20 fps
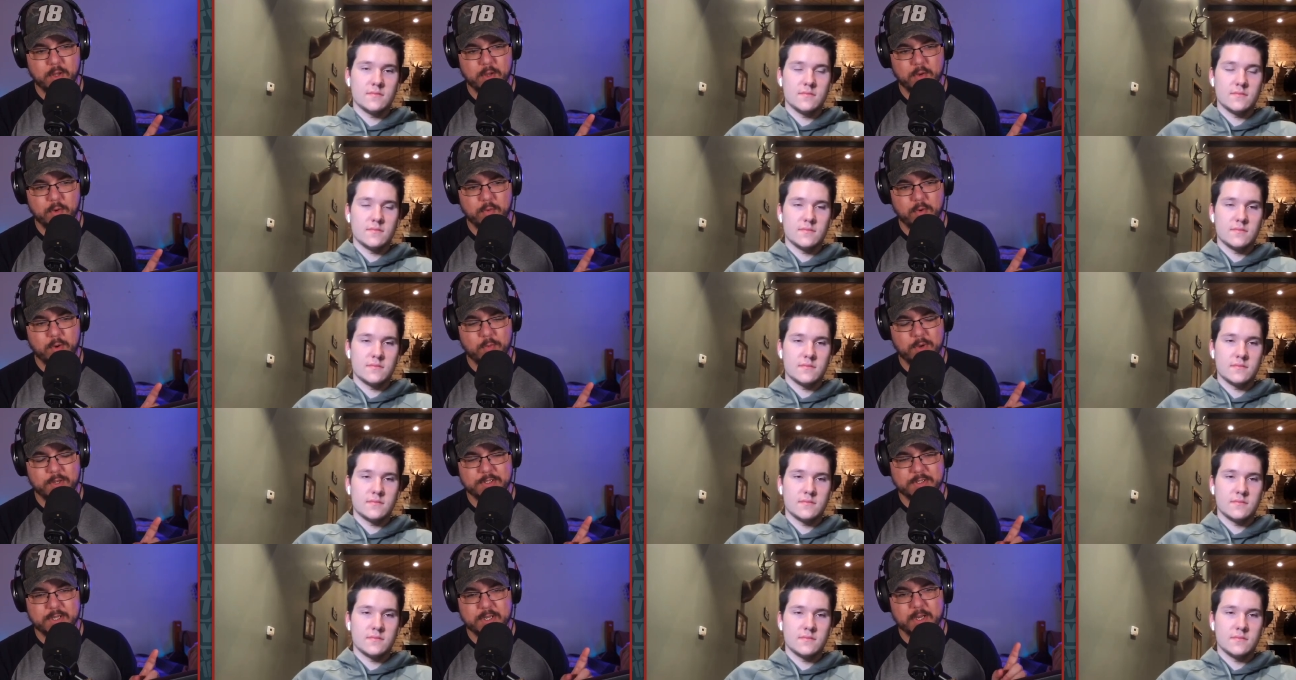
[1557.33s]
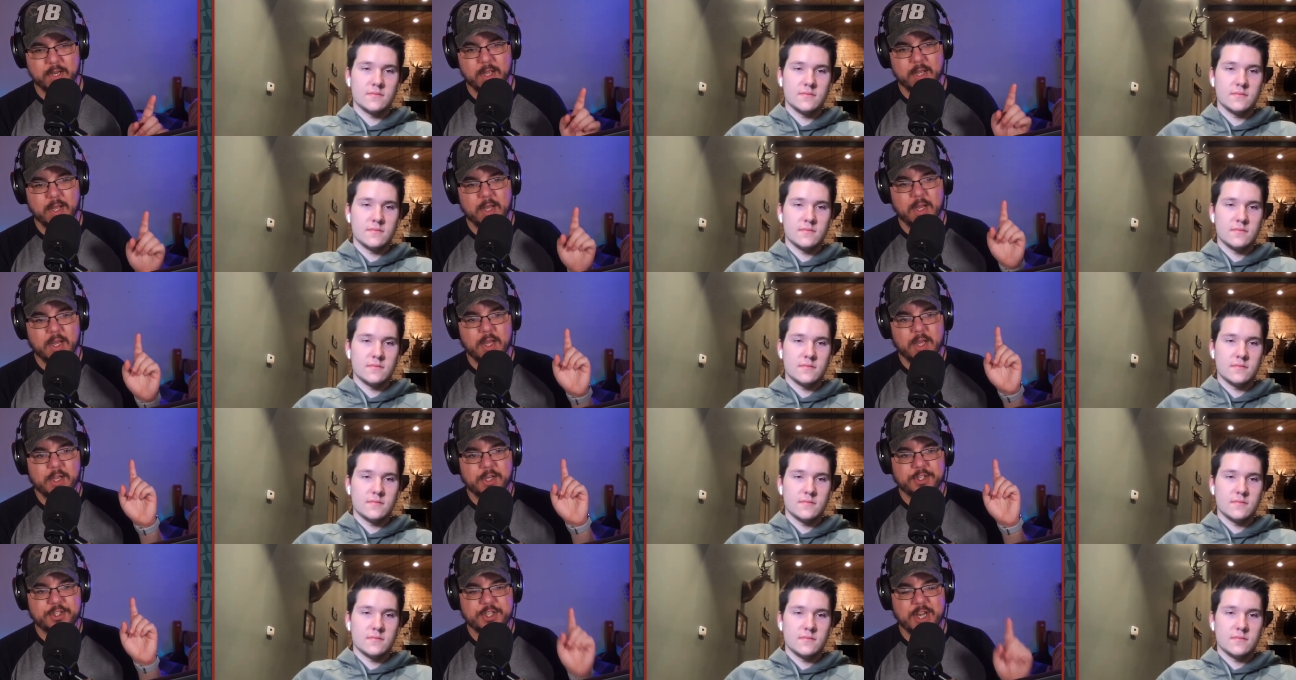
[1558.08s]
Speaker 1: what was it?
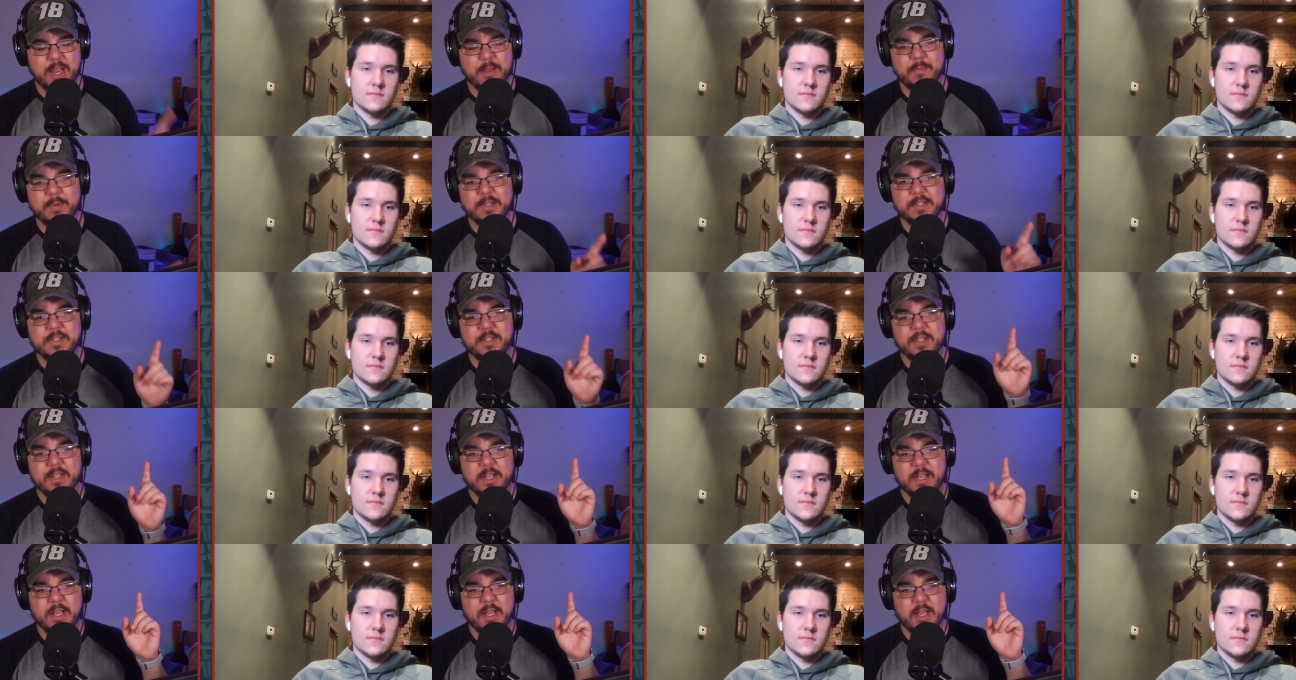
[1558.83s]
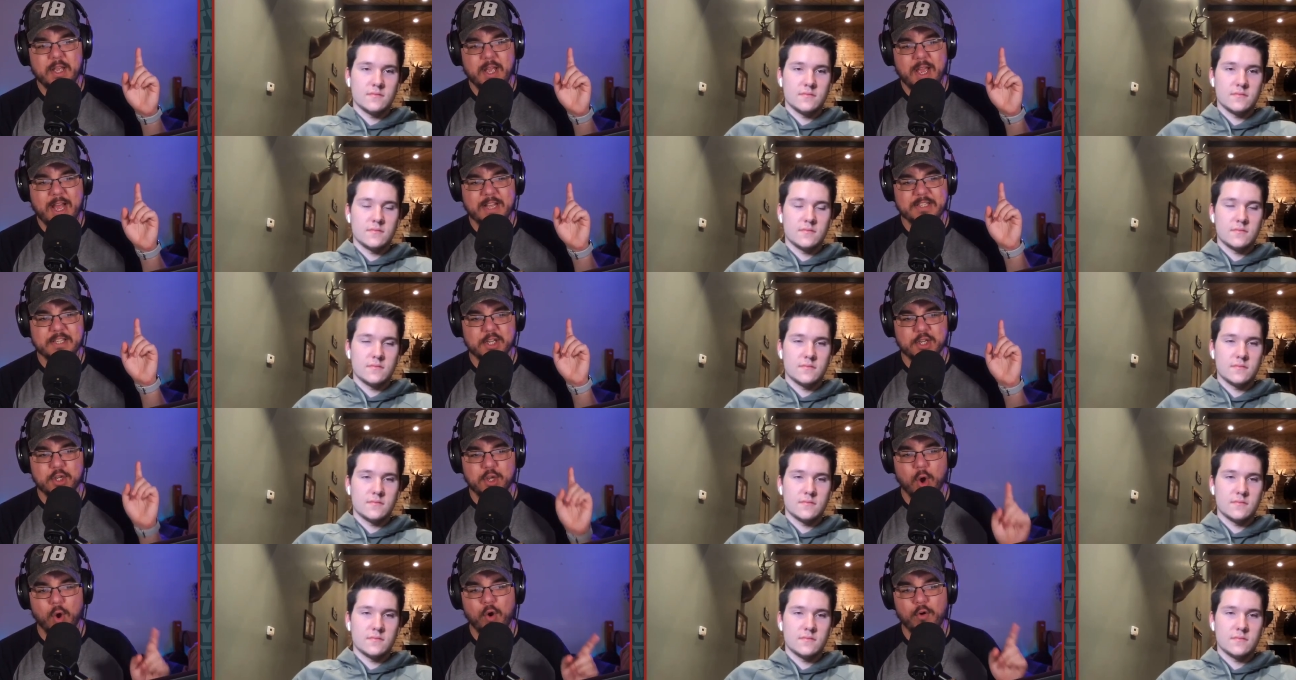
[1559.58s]
Sheamus has a
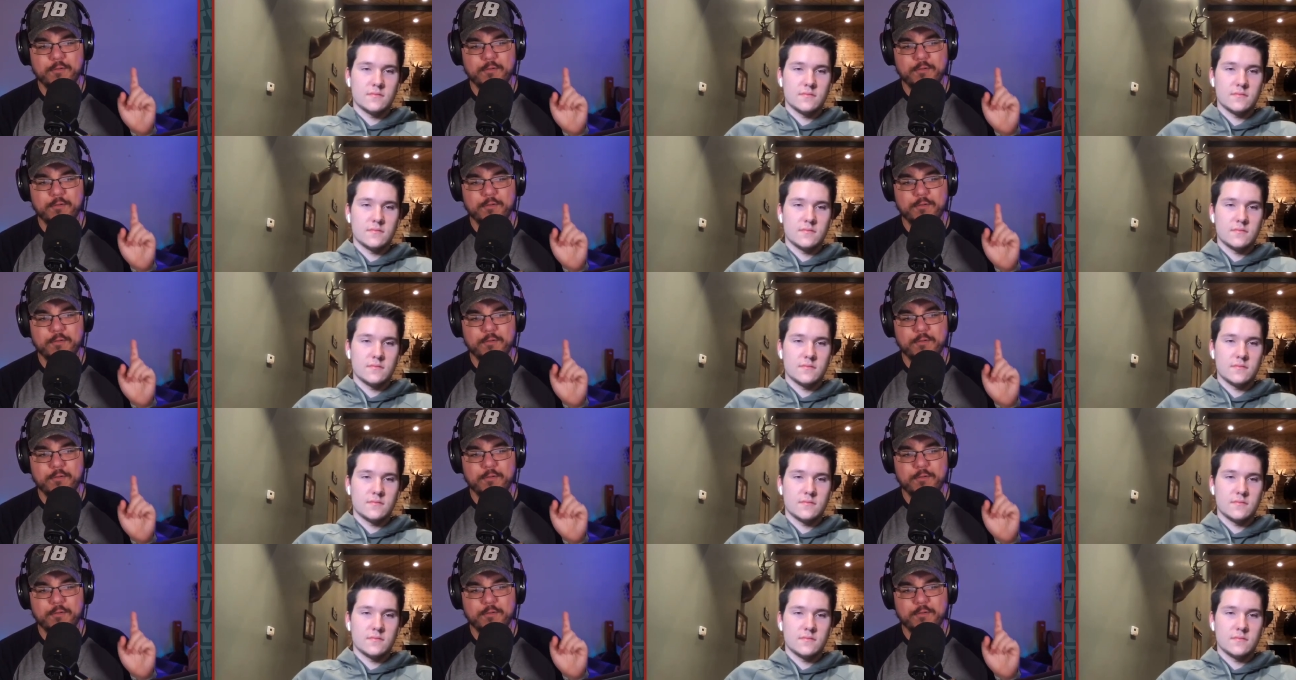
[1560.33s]
goal